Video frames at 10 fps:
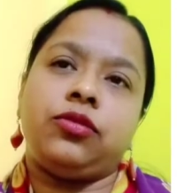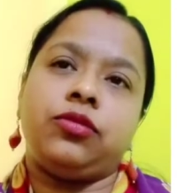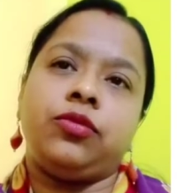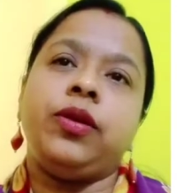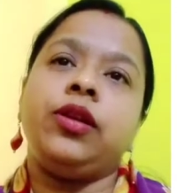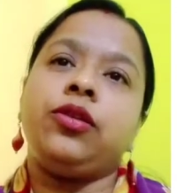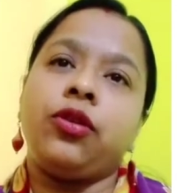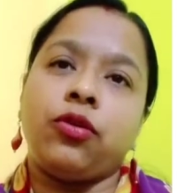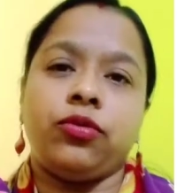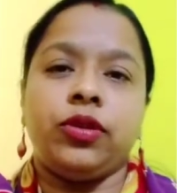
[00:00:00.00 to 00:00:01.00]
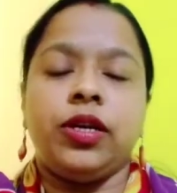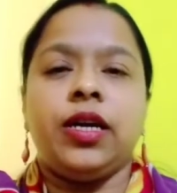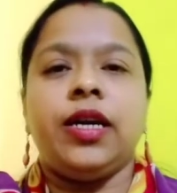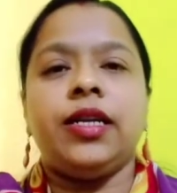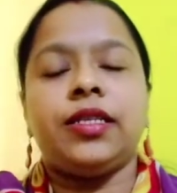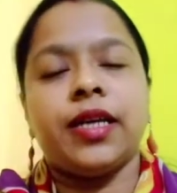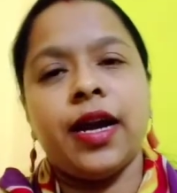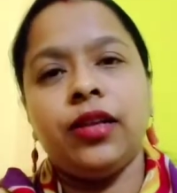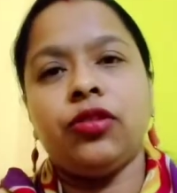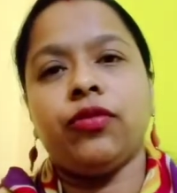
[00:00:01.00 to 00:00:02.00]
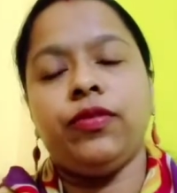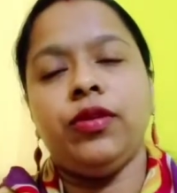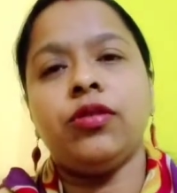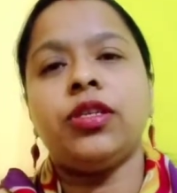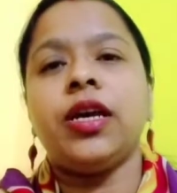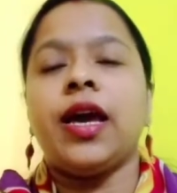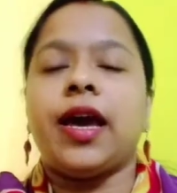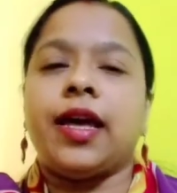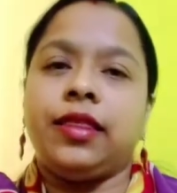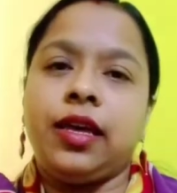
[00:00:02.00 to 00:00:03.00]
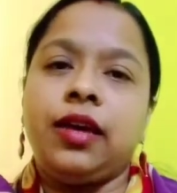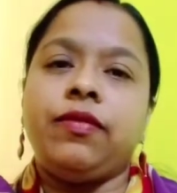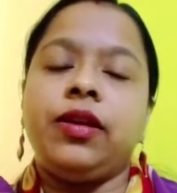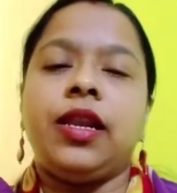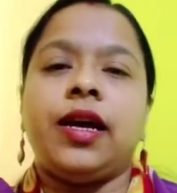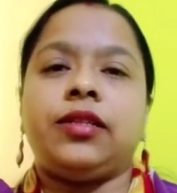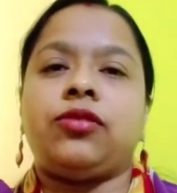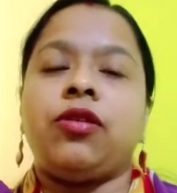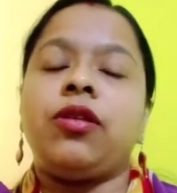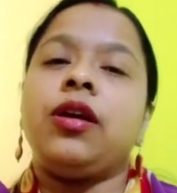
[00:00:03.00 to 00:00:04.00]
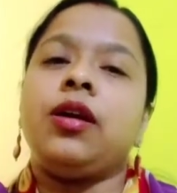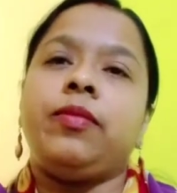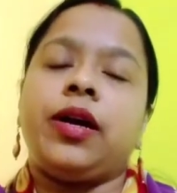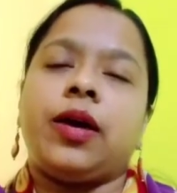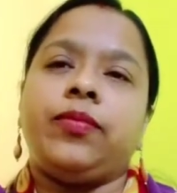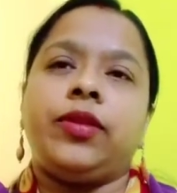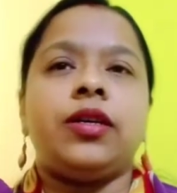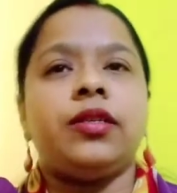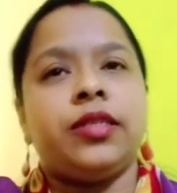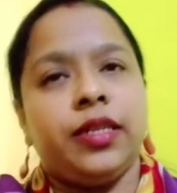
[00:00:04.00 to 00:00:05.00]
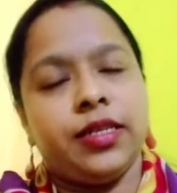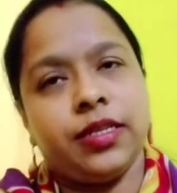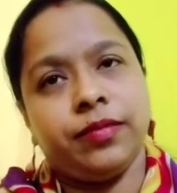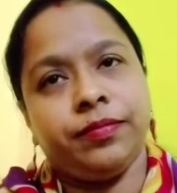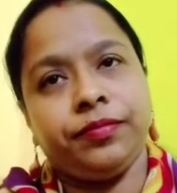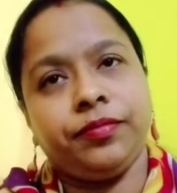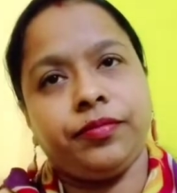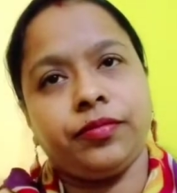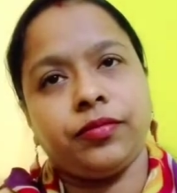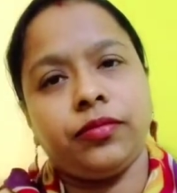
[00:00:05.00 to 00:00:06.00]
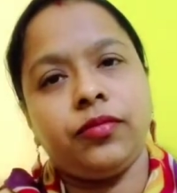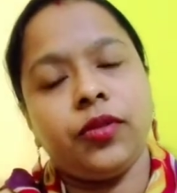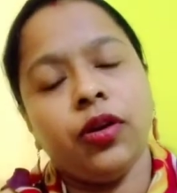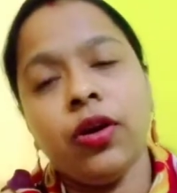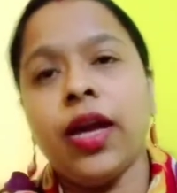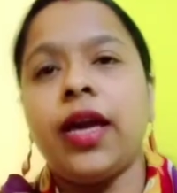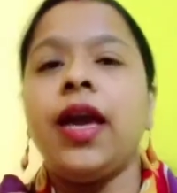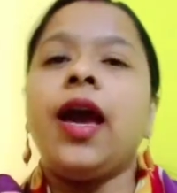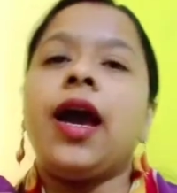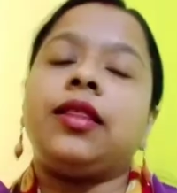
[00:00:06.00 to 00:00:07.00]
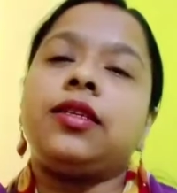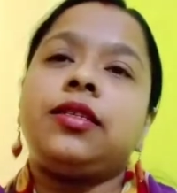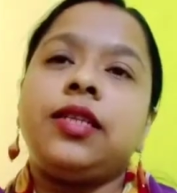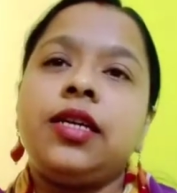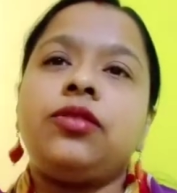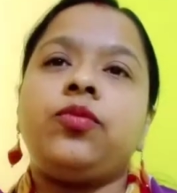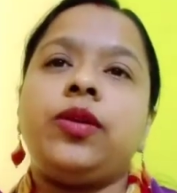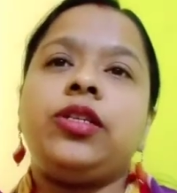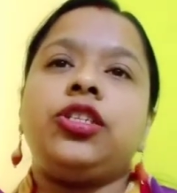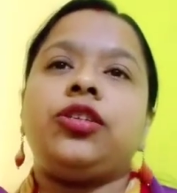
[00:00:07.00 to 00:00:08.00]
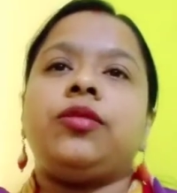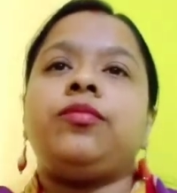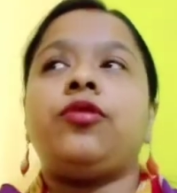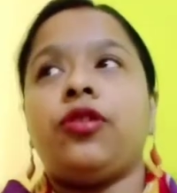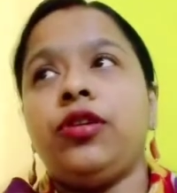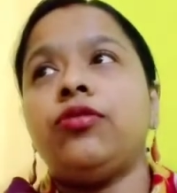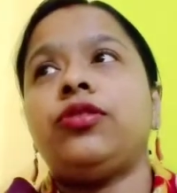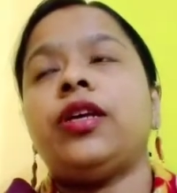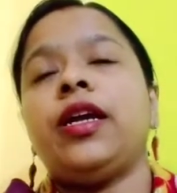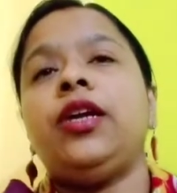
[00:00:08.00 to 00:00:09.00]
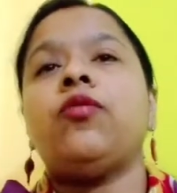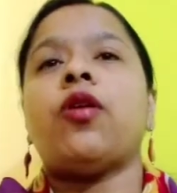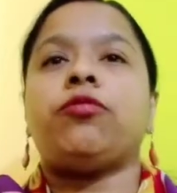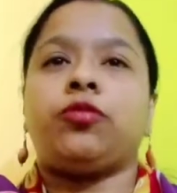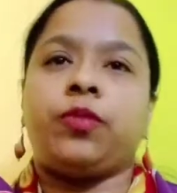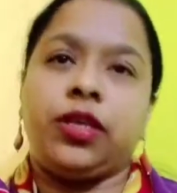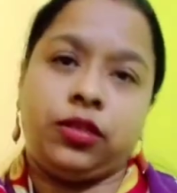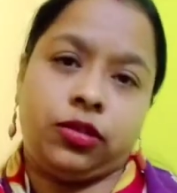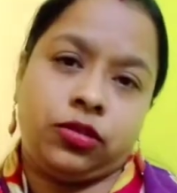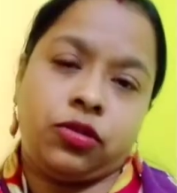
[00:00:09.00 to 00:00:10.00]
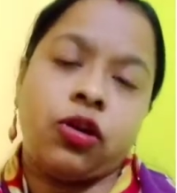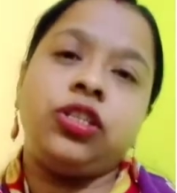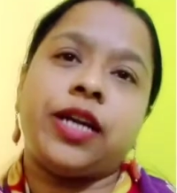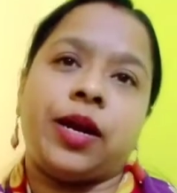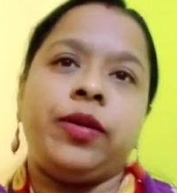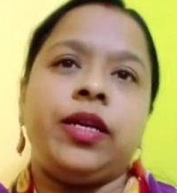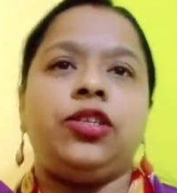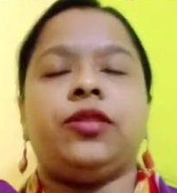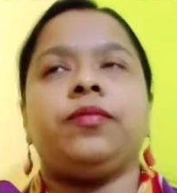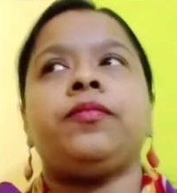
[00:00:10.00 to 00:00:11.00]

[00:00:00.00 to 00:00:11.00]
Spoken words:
will grow inside the ovules and they will later on become the seeds. Okay, and the seeds which produce the new offsprings on germination